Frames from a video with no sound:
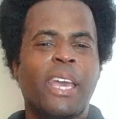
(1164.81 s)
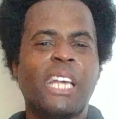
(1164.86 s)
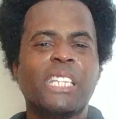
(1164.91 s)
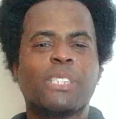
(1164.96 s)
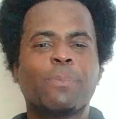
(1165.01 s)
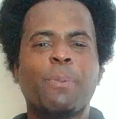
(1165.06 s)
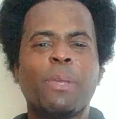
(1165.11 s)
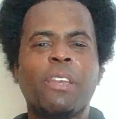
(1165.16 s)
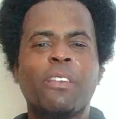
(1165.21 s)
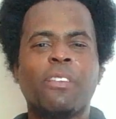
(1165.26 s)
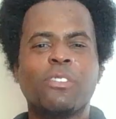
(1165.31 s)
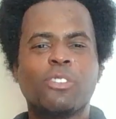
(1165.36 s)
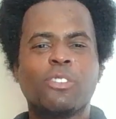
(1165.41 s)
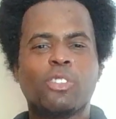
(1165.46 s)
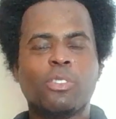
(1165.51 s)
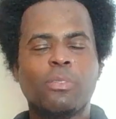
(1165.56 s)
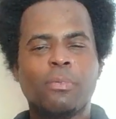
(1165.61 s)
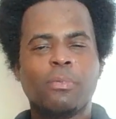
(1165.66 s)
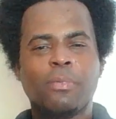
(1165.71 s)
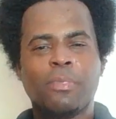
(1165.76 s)

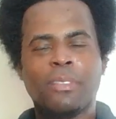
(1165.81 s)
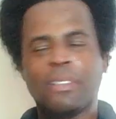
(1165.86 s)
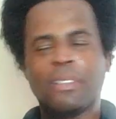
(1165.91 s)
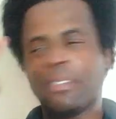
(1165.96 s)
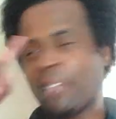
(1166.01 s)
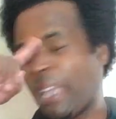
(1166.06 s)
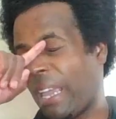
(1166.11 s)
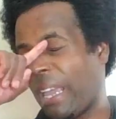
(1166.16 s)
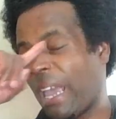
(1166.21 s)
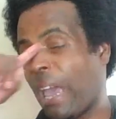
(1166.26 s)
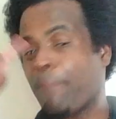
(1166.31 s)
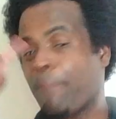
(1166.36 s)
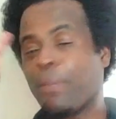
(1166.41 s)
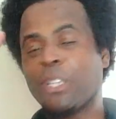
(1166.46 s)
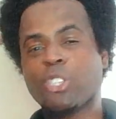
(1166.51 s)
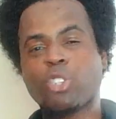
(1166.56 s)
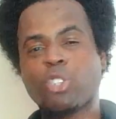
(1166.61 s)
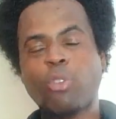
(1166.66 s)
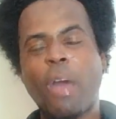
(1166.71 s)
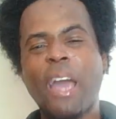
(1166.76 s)
they have
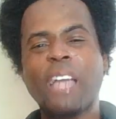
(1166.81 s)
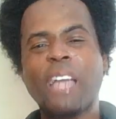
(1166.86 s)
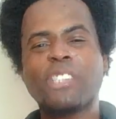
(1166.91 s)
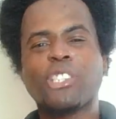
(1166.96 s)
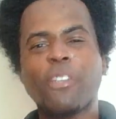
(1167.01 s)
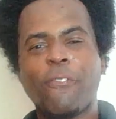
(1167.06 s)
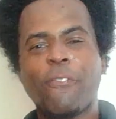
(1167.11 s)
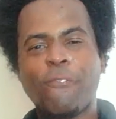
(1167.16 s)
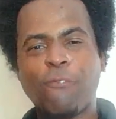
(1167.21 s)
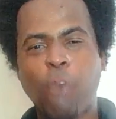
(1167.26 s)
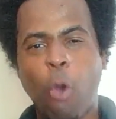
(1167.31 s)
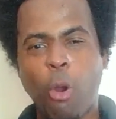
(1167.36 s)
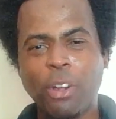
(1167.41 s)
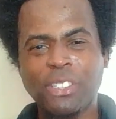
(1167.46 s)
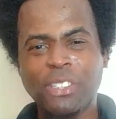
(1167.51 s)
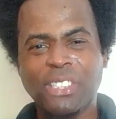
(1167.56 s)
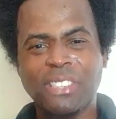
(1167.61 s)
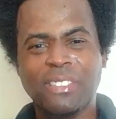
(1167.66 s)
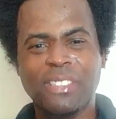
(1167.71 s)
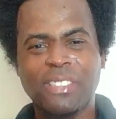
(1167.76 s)
been trying to
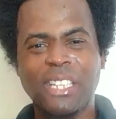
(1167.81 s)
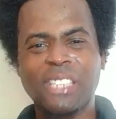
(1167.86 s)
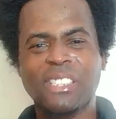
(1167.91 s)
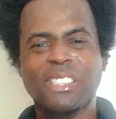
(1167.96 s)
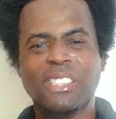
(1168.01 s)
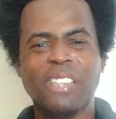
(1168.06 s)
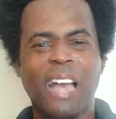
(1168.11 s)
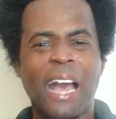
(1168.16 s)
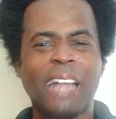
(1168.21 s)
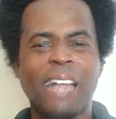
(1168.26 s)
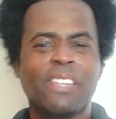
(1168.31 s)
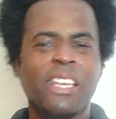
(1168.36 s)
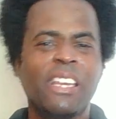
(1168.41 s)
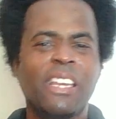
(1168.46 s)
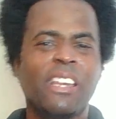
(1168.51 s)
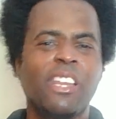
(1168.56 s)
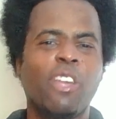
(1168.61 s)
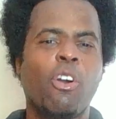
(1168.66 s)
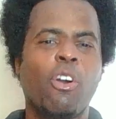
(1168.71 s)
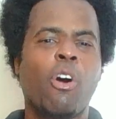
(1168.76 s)
force this
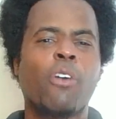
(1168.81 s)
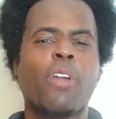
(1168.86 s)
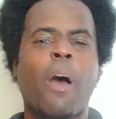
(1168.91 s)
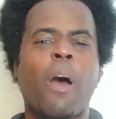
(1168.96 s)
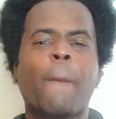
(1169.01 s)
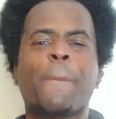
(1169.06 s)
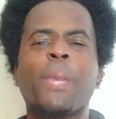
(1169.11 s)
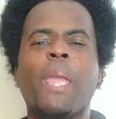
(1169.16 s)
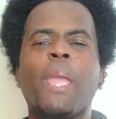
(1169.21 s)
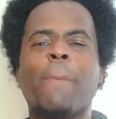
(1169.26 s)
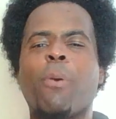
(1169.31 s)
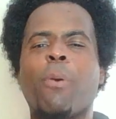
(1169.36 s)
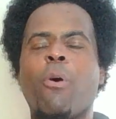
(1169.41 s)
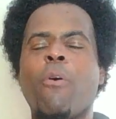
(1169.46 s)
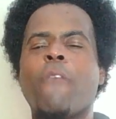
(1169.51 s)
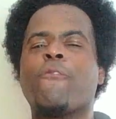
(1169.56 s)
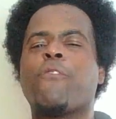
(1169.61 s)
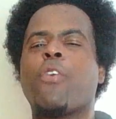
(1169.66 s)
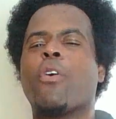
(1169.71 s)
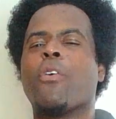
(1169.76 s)
identity on our
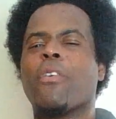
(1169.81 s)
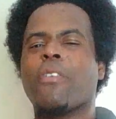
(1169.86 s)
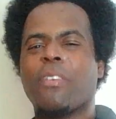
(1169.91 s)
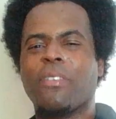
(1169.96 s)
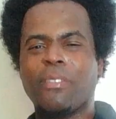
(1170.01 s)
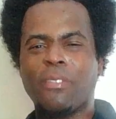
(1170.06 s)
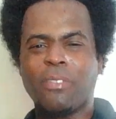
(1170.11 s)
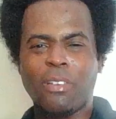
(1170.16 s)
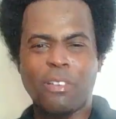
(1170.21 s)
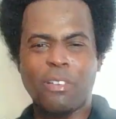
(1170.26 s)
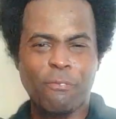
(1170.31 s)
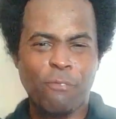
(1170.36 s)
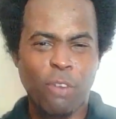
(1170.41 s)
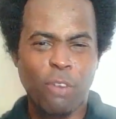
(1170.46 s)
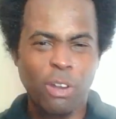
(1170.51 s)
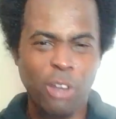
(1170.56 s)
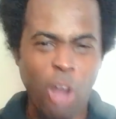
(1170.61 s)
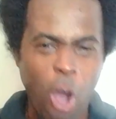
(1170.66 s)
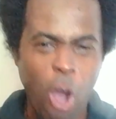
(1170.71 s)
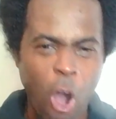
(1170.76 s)
people for
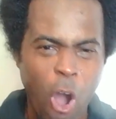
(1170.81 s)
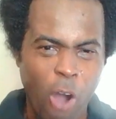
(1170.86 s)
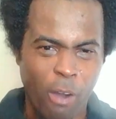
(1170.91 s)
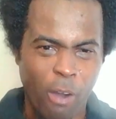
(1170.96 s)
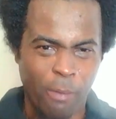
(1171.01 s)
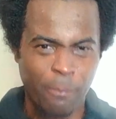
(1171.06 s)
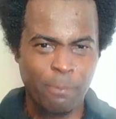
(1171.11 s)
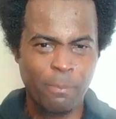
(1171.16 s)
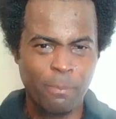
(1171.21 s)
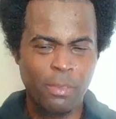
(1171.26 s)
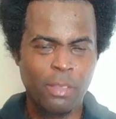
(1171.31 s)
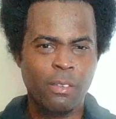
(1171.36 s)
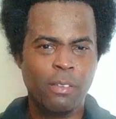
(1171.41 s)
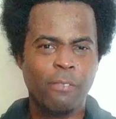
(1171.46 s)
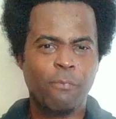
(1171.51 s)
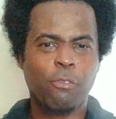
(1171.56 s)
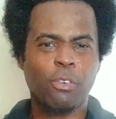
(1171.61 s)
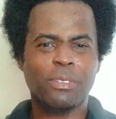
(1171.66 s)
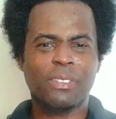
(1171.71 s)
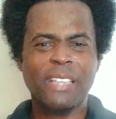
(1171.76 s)
long,
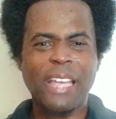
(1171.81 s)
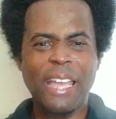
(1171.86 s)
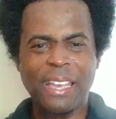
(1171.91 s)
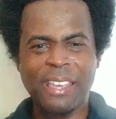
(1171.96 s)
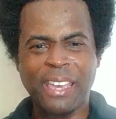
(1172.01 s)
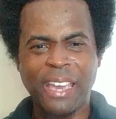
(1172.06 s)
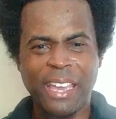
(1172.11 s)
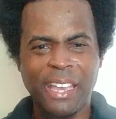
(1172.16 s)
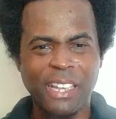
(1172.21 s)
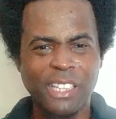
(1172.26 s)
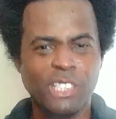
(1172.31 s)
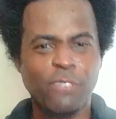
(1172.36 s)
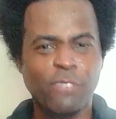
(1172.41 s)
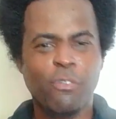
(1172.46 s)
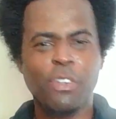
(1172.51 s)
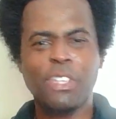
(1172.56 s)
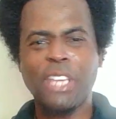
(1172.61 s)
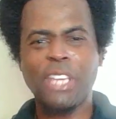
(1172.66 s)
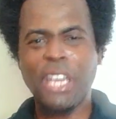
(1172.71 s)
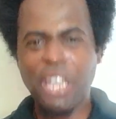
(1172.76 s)
for decades,
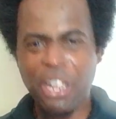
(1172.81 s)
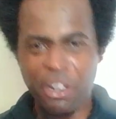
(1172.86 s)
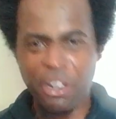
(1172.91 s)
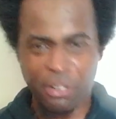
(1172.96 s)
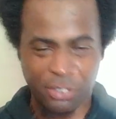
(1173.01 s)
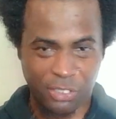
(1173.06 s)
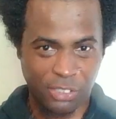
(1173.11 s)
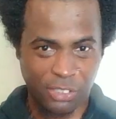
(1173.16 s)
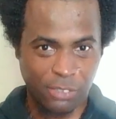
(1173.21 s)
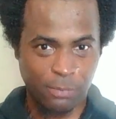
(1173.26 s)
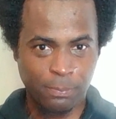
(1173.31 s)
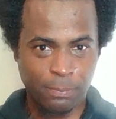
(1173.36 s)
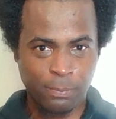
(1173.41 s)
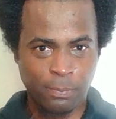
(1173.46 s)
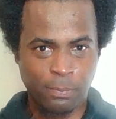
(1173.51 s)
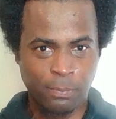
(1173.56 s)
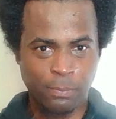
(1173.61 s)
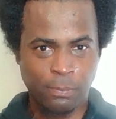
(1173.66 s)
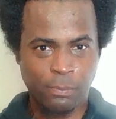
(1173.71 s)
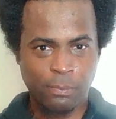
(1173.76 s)
for years.
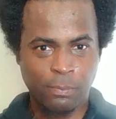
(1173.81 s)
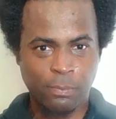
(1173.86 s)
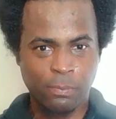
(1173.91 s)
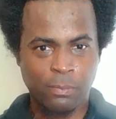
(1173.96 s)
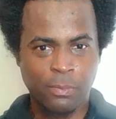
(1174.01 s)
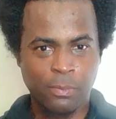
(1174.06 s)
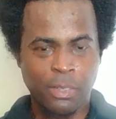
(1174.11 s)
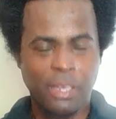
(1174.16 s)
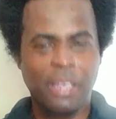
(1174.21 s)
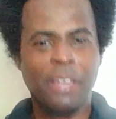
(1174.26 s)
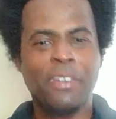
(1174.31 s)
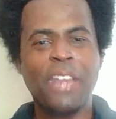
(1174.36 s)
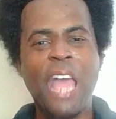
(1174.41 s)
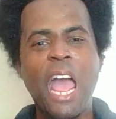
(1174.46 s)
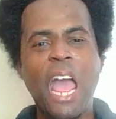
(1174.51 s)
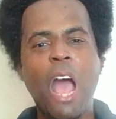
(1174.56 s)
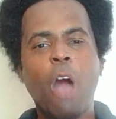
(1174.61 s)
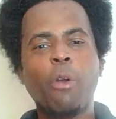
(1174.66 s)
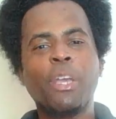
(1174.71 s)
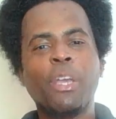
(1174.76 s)
And
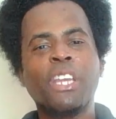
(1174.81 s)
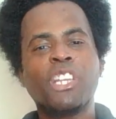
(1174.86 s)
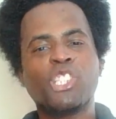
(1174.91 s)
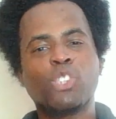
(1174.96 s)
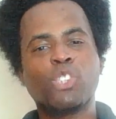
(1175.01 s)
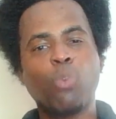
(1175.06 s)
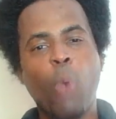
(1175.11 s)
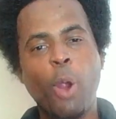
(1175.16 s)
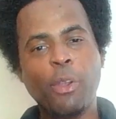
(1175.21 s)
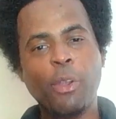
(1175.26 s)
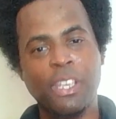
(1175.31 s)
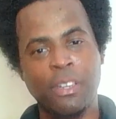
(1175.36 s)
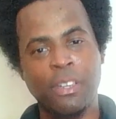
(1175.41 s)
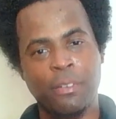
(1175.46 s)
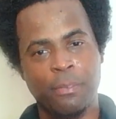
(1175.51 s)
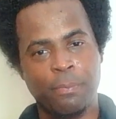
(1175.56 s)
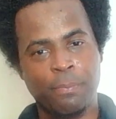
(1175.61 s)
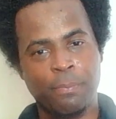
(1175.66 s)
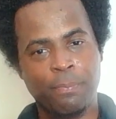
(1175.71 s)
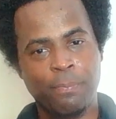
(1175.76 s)
now it is
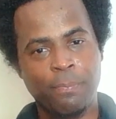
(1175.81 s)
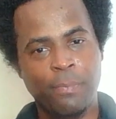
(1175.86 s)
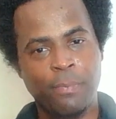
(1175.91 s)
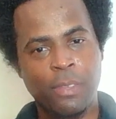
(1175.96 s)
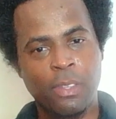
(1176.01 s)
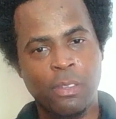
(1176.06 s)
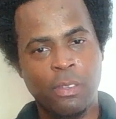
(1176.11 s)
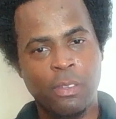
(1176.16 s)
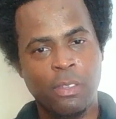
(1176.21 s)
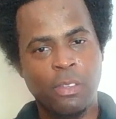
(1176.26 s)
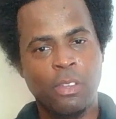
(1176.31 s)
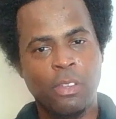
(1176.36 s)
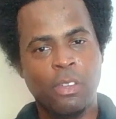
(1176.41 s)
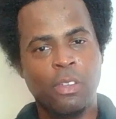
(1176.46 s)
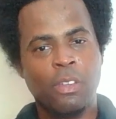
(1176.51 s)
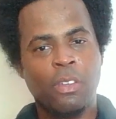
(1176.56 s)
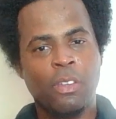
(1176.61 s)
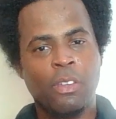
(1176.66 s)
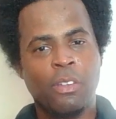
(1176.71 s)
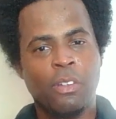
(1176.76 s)
working.
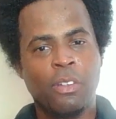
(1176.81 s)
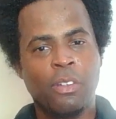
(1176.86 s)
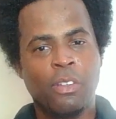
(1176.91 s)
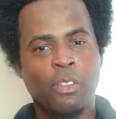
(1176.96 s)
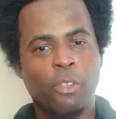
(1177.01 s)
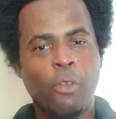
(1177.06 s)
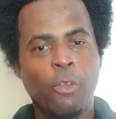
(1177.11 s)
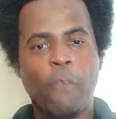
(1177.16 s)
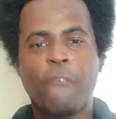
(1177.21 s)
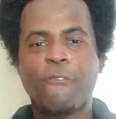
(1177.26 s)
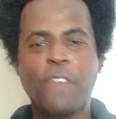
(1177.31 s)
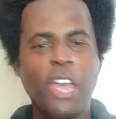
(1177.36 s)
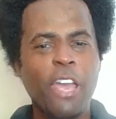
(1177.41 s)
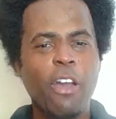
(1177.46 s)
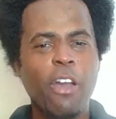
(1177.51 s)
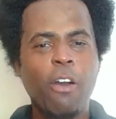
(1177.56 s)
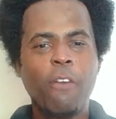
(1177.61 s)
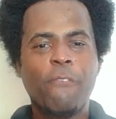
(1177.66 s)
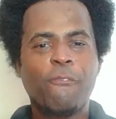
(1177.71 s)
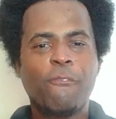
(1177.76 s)
You
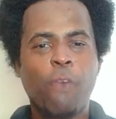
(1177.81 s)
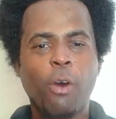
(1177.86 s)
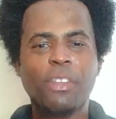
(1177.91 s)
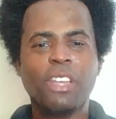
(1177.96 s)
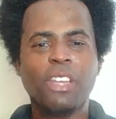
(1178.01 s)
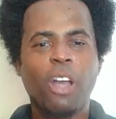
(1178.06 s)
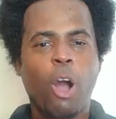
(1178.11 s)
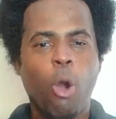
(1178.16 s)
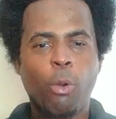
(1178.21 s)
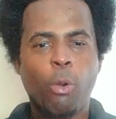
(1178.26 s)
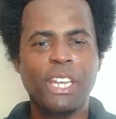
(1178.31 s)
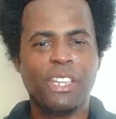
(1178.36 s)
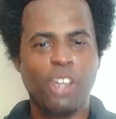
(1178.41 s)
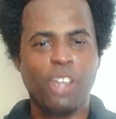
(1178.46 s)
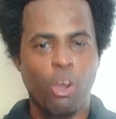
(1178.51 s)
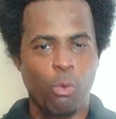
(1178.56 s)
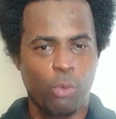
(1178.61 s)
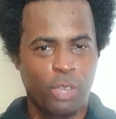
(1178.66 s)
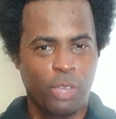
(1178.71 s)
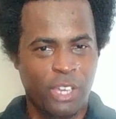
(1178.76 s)
fell for the okie
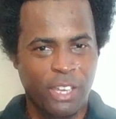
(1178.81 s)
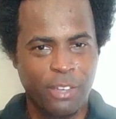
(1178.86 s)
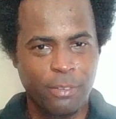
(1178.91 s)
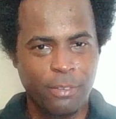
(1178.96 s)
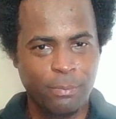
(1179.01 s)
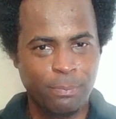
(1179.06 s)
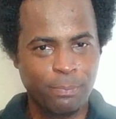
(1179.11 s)
doke.